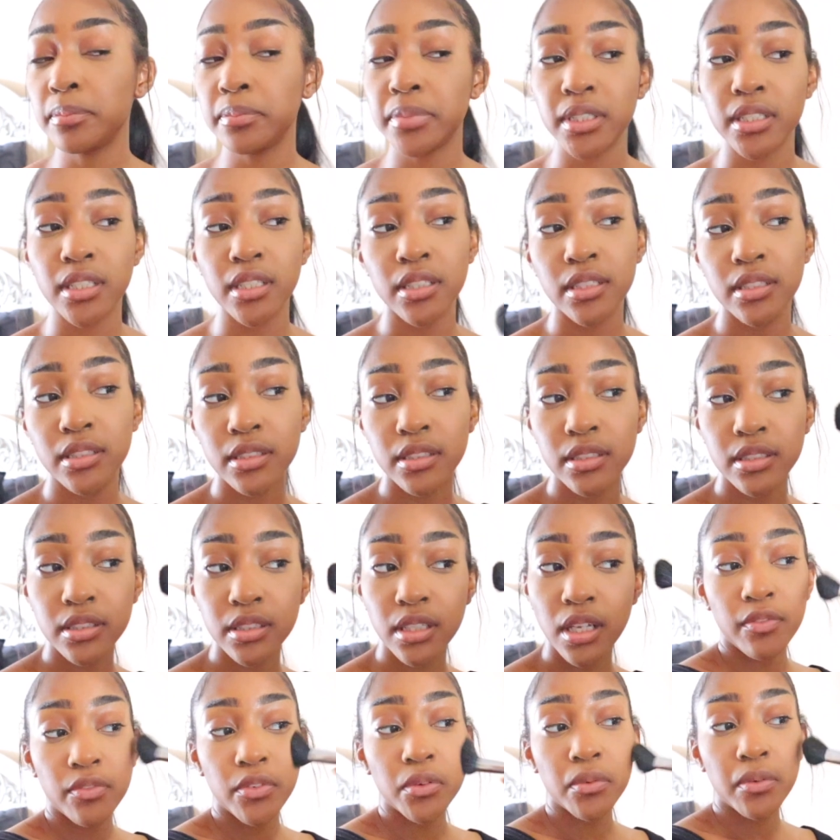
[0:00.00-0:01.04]
Because
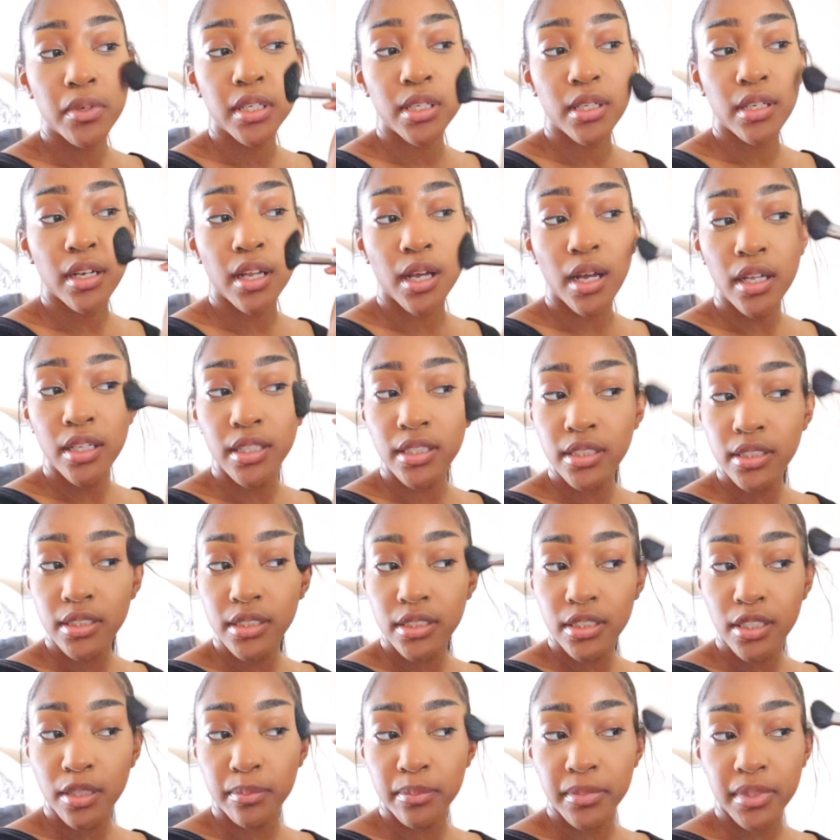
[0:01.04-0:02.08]
if you acknowledge
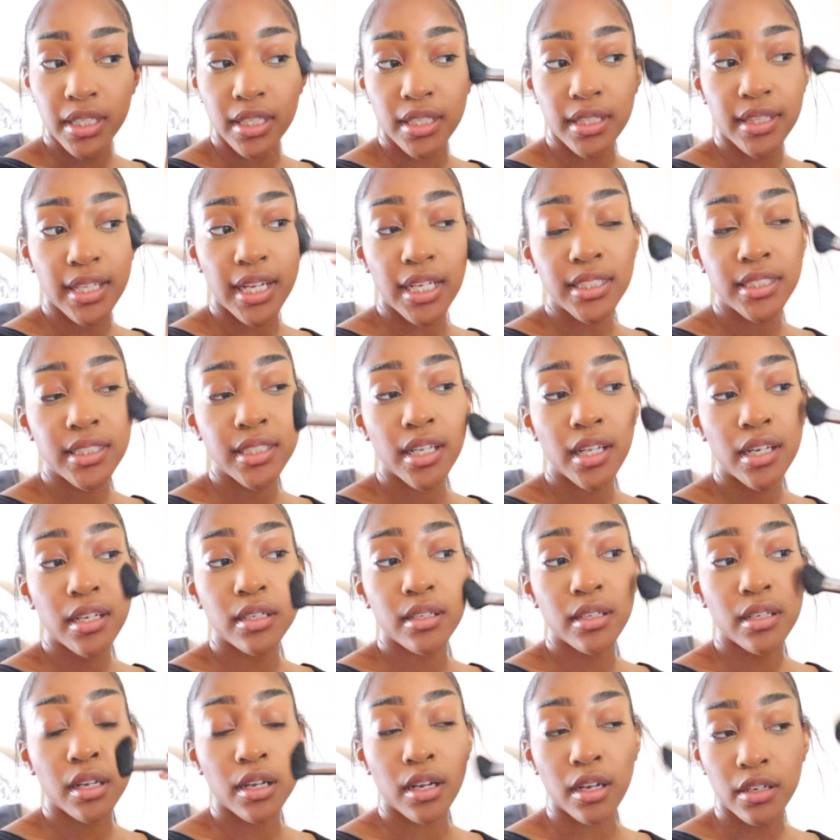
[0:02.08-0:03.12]
something, that's not
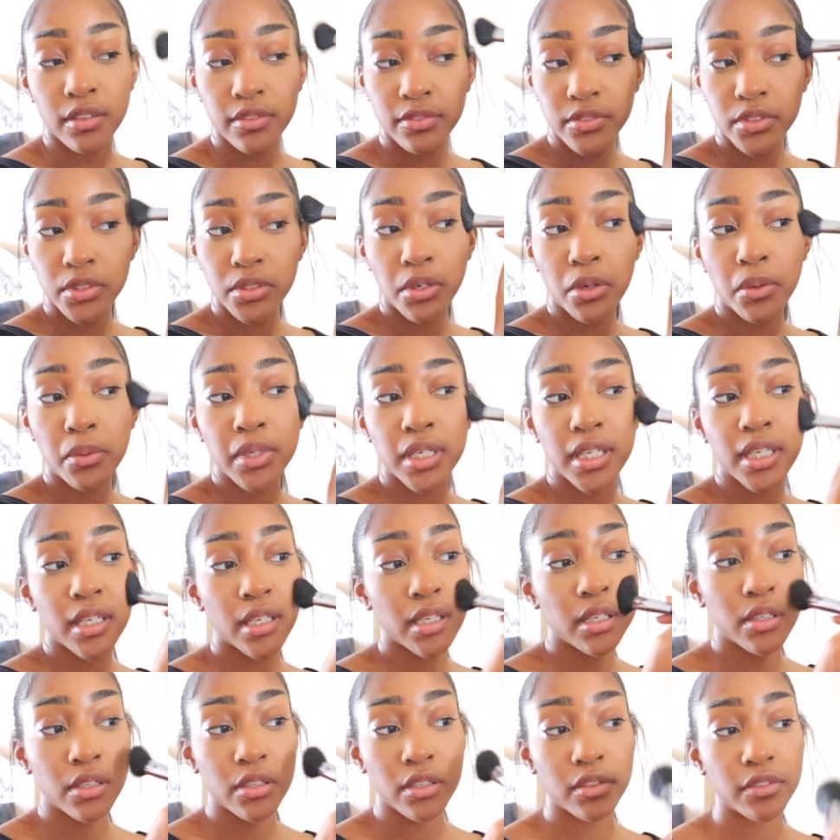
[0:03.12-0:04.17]
enough. You don't
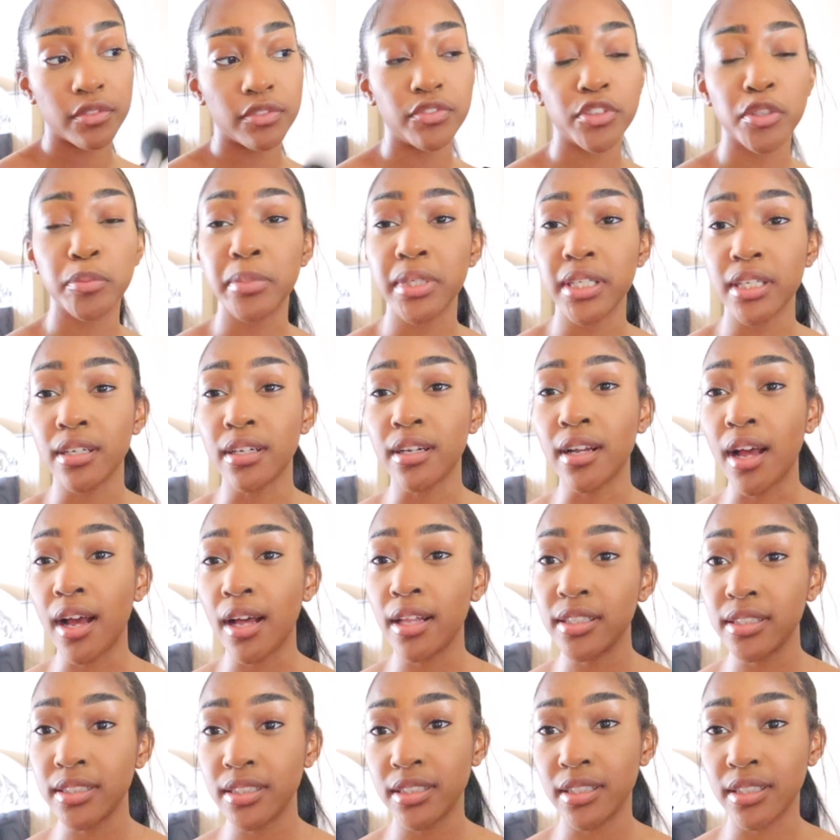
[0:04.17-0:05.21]
heal from
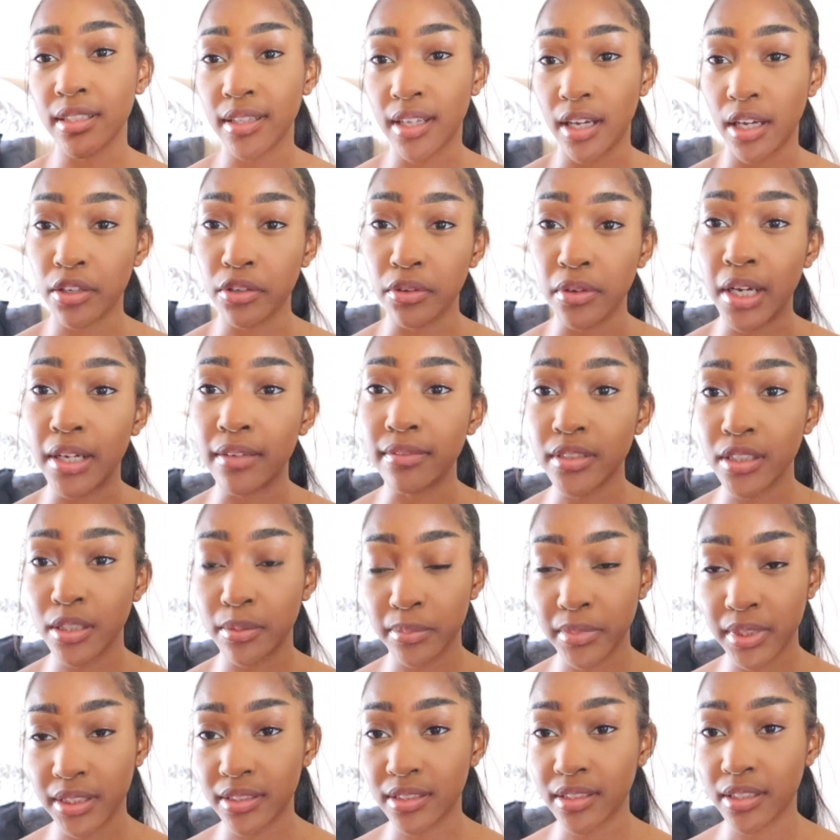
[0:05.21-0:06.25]
acknowledging that you have
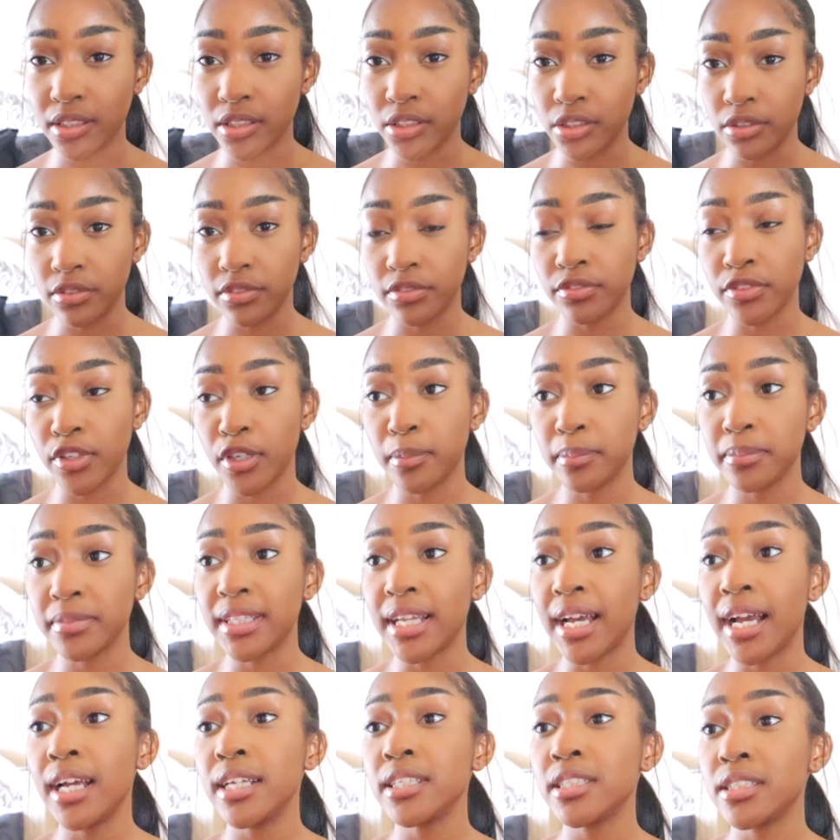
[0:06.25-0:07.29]
something to heal from.
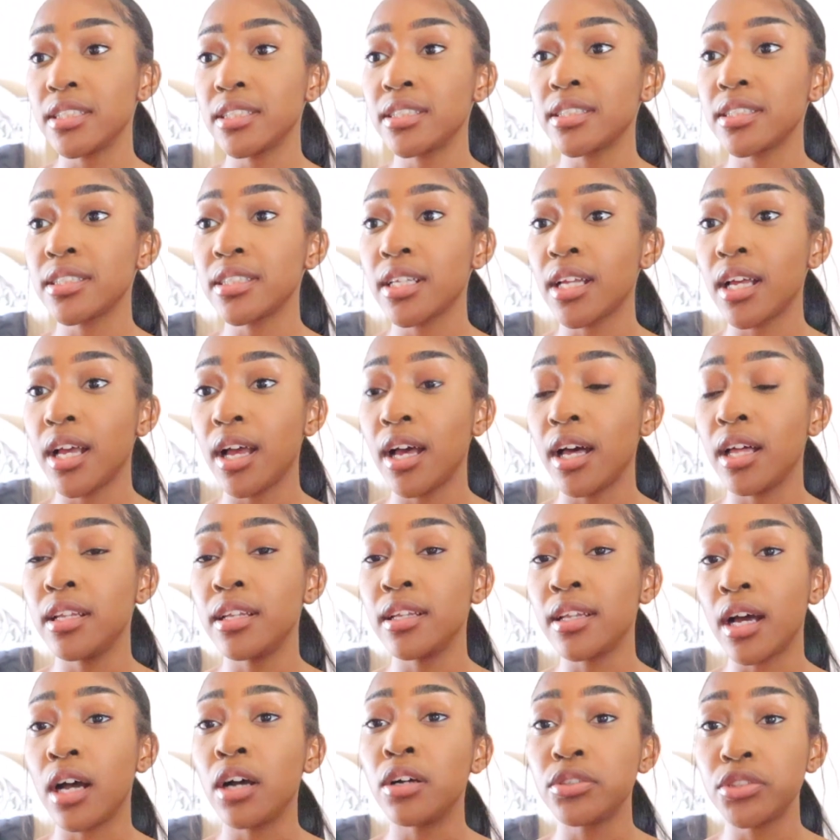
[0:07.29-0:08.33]
That just
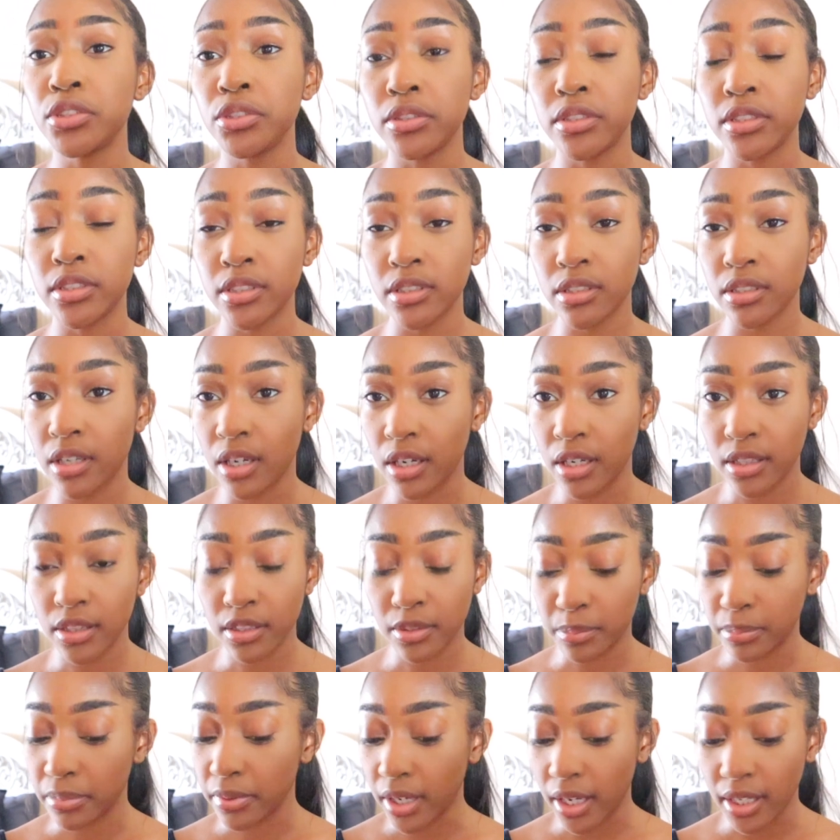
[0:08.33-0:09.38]
allows you to start the
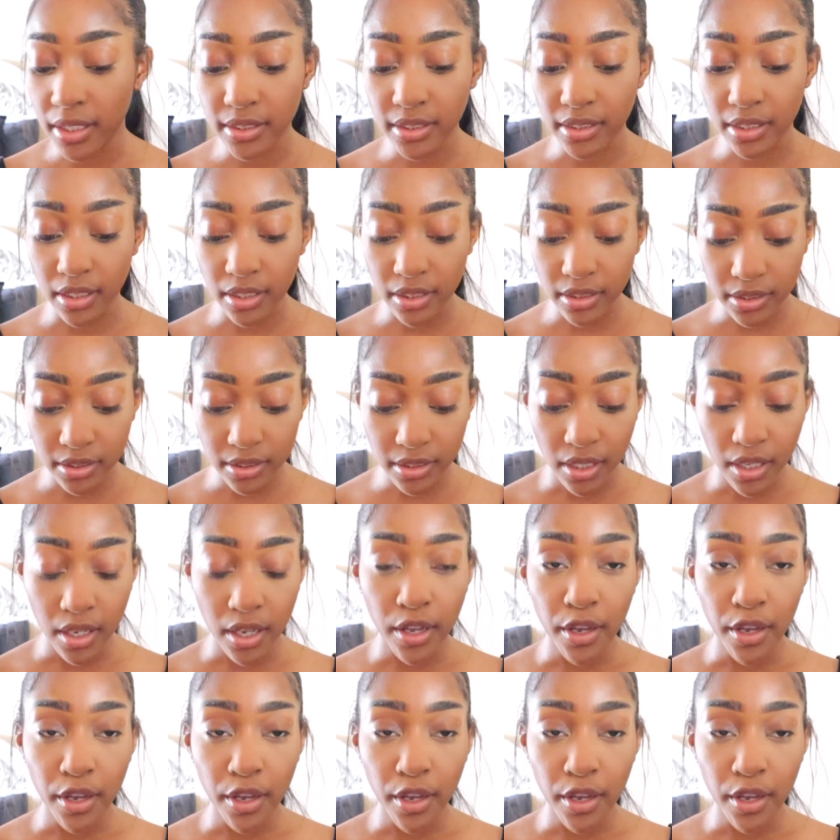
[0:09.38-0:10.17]
process.